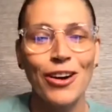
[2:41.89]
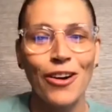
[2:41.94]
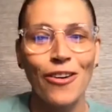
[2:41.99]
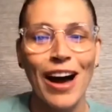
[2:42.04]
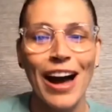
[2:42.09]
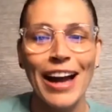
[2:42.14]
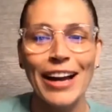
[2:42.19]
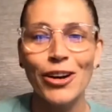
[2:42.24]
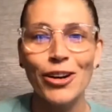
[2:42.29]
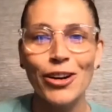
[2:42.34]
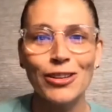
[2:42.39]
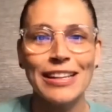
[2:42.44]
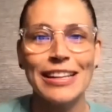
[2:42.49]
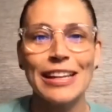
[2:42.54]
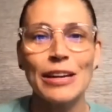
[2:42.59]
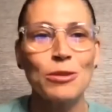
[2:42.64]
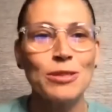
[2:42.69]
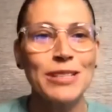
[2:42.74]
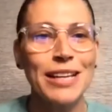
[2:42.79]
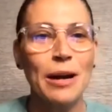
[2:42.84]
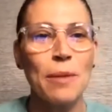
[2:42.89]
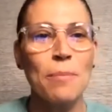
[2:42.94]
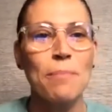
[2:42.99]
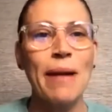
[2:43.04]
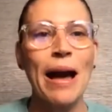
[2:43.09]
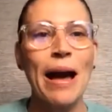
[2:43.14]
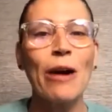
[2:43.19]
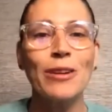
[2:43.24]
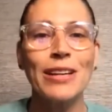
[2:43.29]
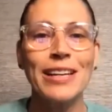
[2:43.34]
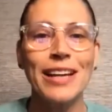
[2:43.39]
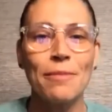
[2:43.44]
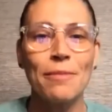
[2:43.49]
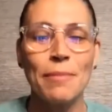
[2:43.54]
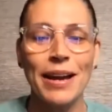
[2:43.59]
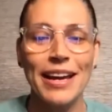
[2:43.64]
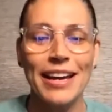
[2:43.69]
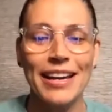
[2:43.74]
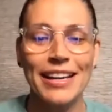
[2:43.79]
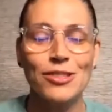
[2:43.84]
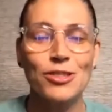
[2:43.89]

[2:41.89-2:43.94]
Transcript: I heard that it was like a bounty on my head.